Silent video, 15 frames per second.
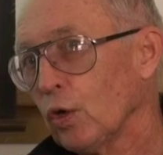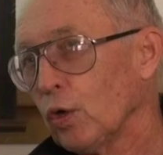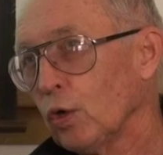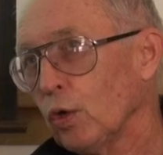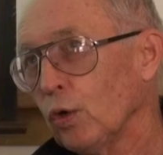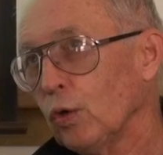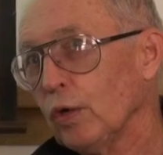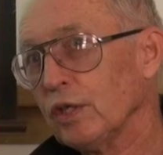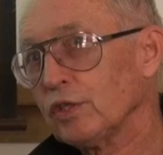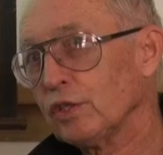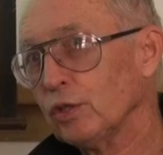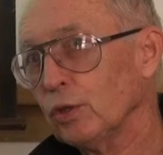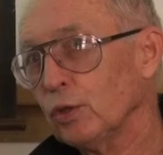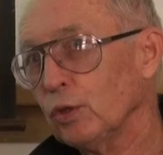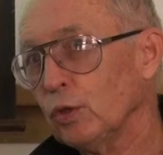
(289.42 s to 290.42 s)
who is
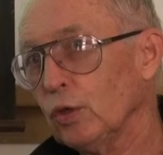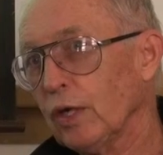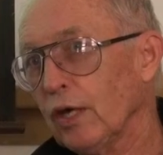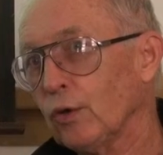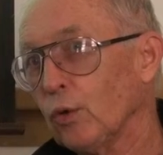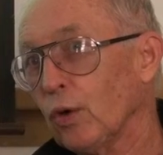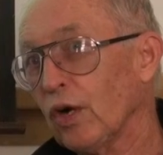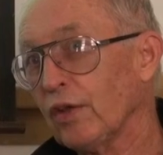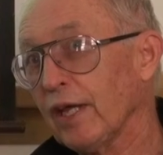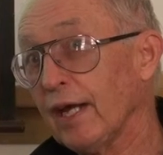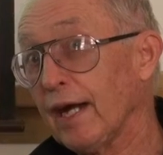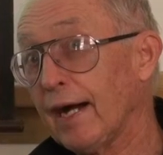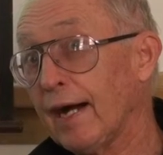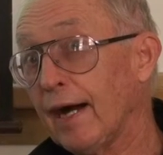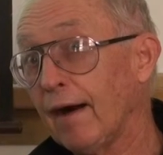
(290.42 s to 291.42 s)
who and where
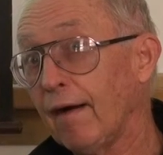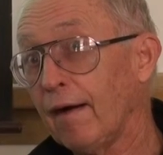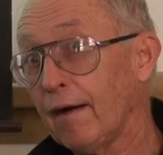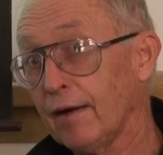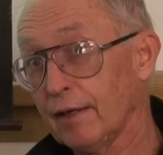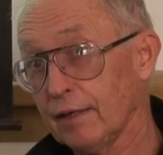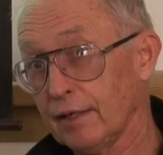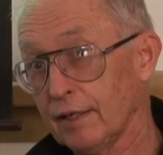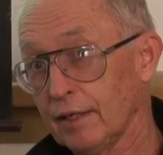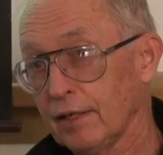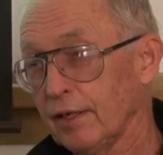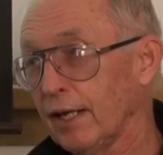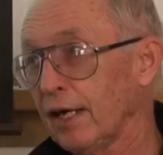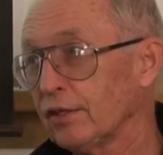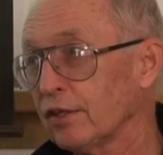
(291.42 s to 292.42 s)
they are,
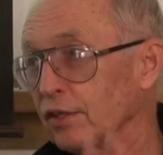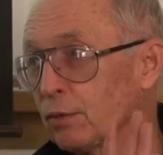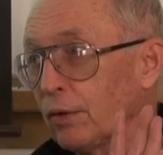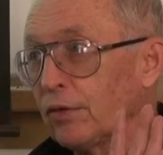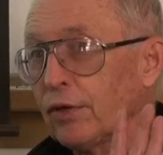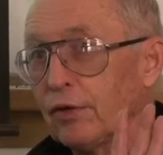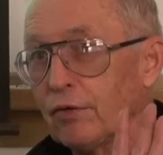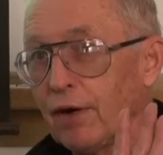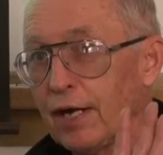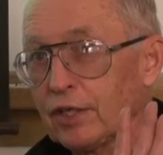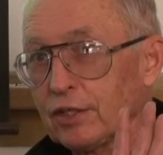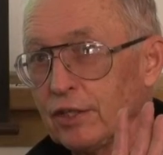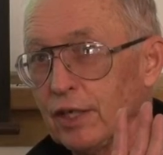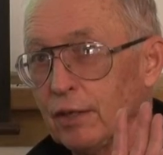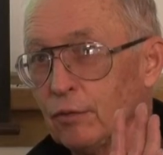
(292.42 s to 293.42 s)
not just what their
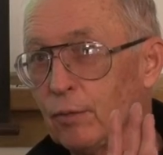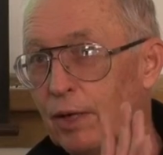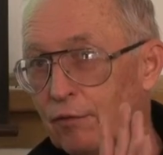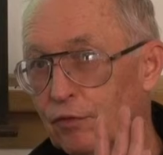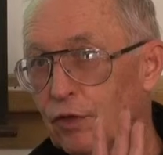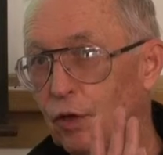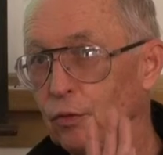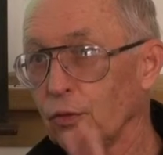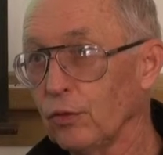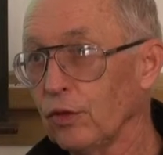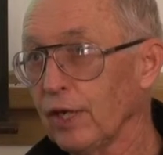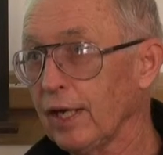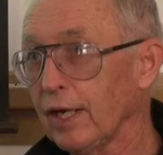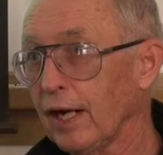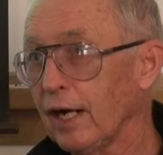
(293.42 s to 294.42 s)
direction is. We have to know who
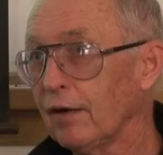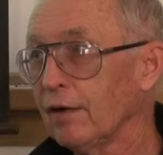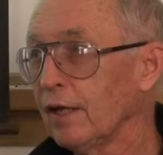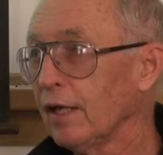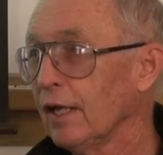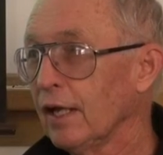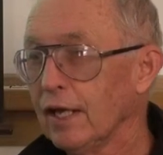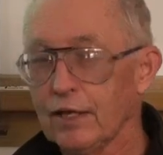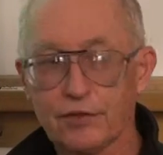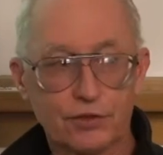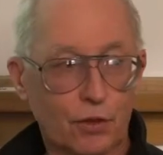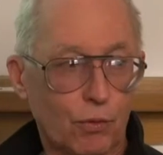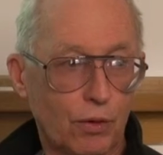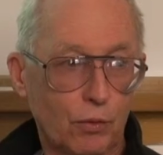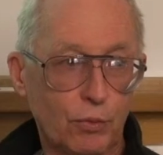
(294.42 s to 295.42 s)
they are.
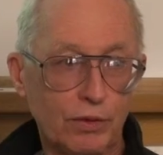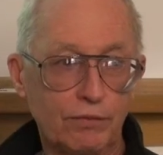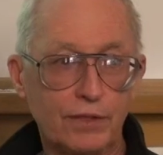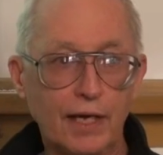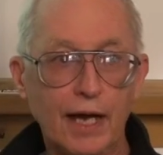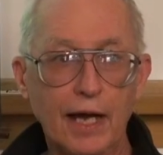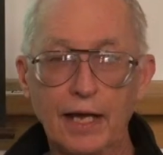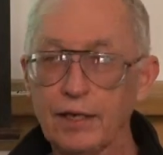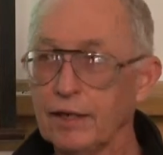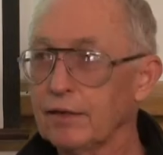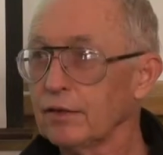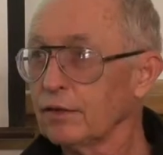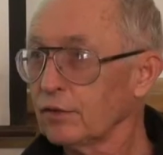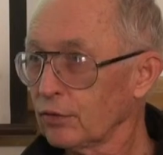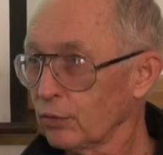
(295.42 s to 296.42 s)
So what we've done
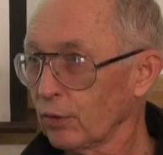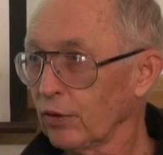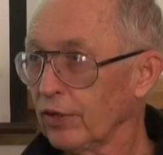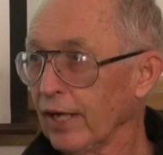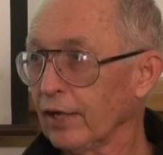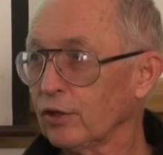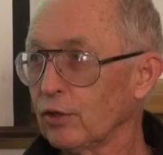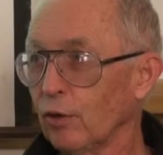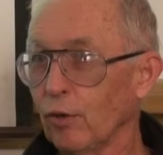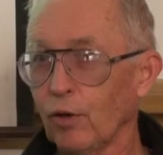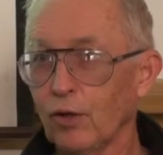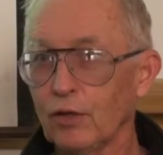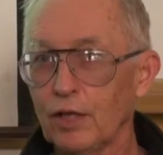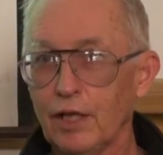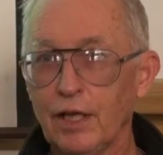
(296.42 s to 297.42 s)
toward that
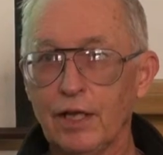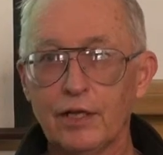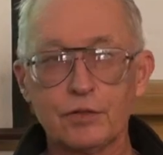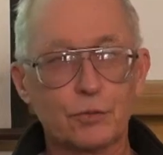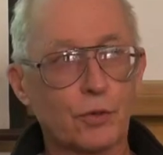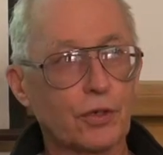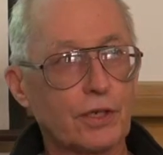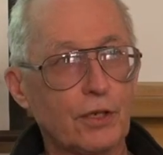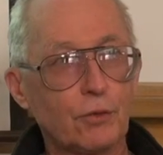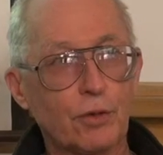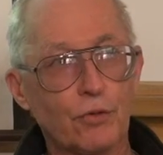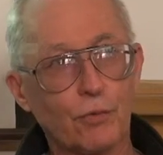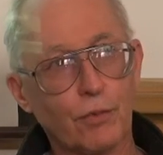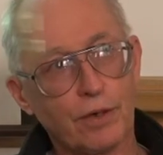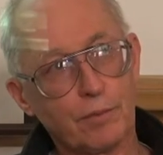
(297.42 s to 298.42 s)
goal is working
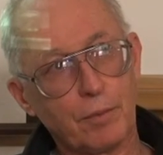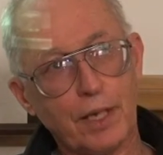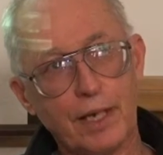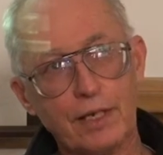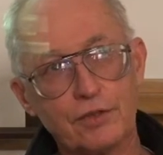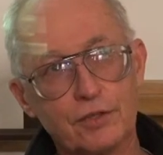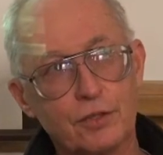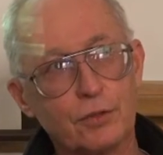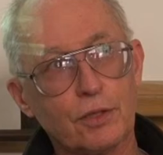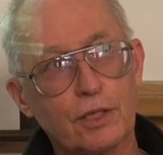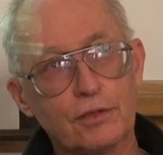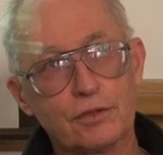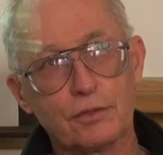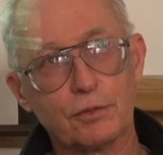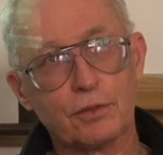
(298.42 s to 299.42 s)
with one of my
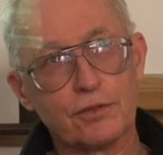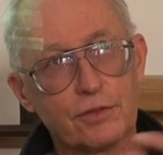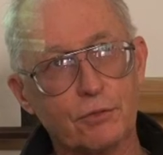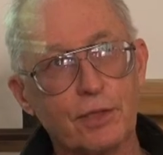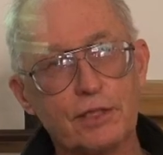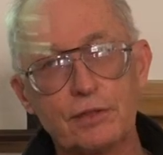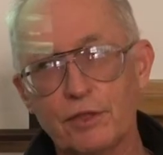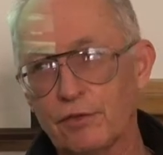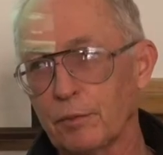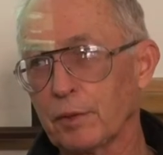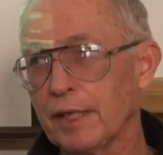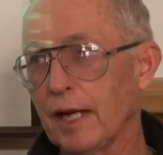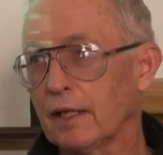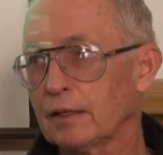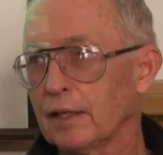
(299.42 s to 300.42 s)
students who was originally
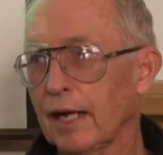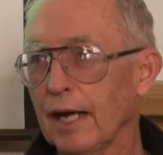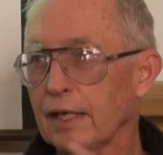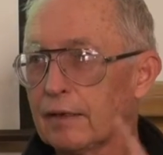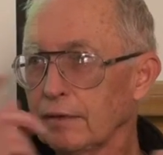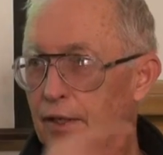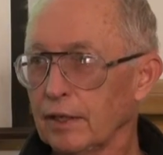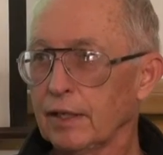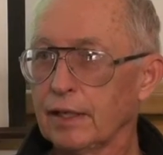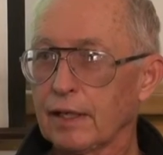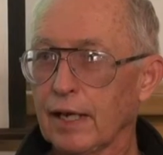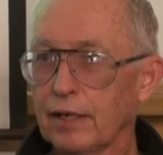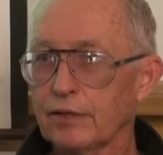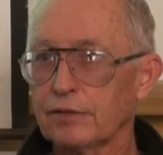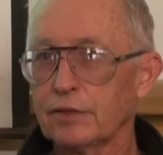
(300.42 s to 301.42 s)
from Caltech,
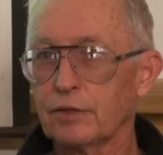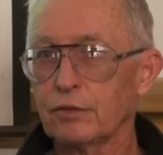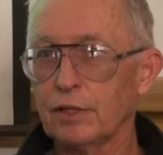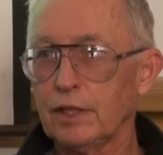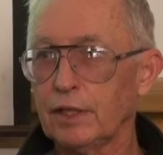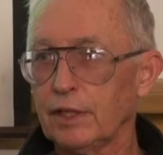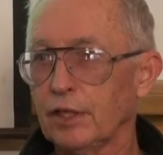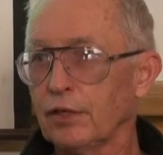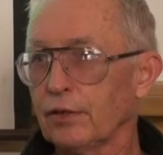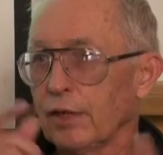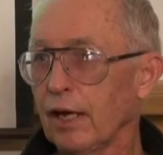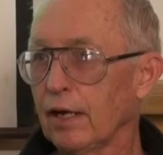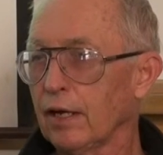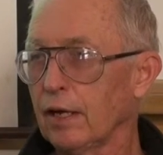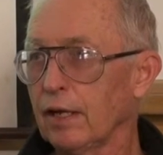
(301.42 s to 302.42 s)
got his degree here,
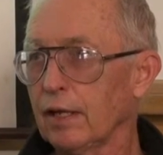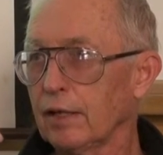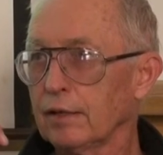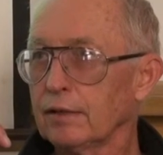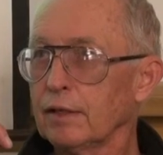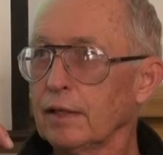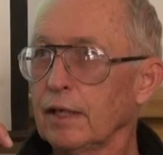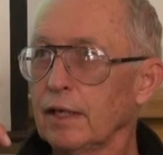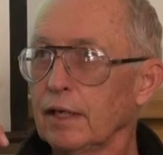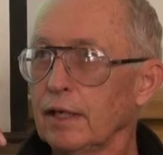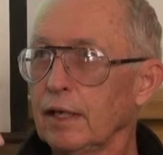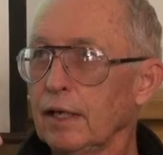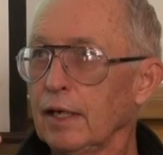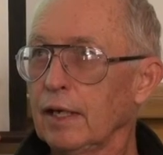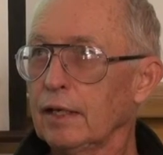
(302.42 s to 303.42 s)

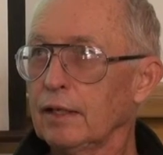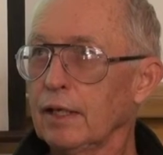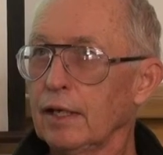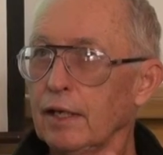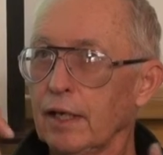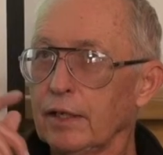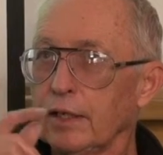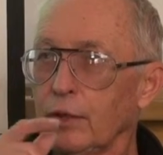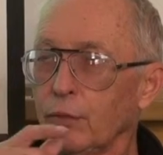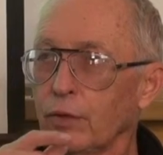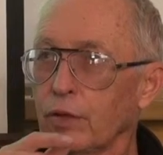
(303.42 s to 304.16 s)
and then he